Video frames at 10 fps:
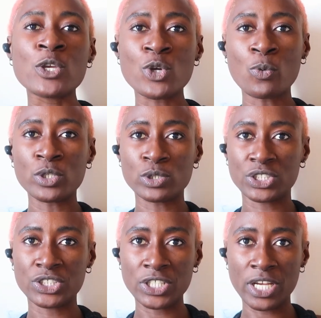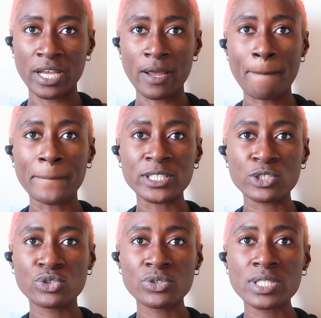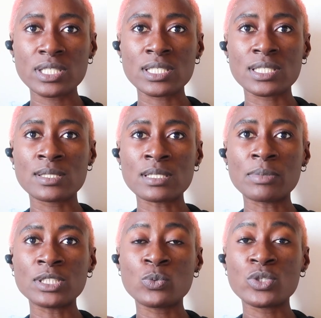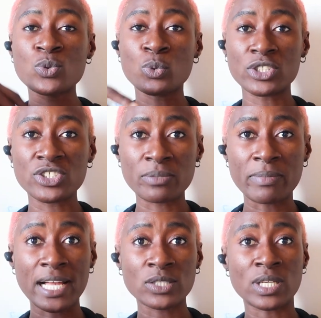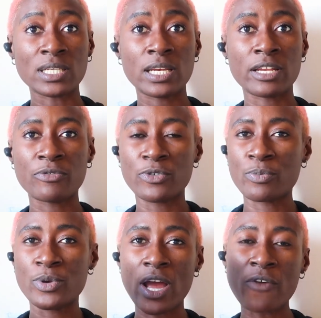you don't want to share, but the truth is, somebody who is watching might actually learn from you.